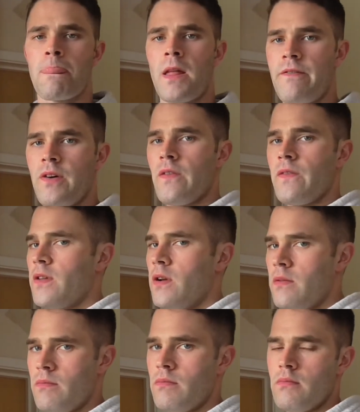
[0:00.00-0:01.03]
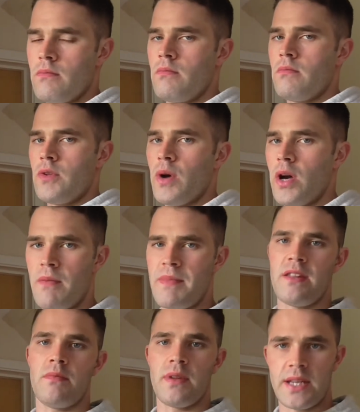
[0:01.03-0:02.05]
I find that the way I
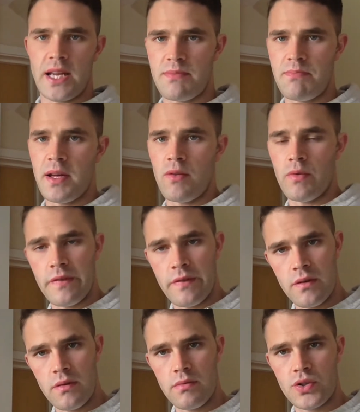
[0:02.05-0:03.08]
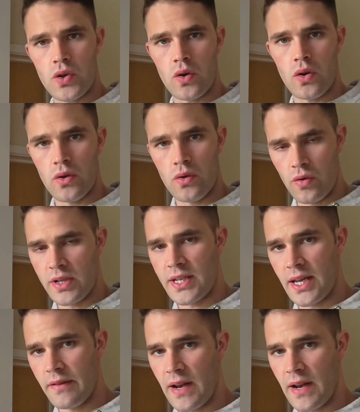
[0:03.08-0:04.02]
make them, they taste better with chocolate orientated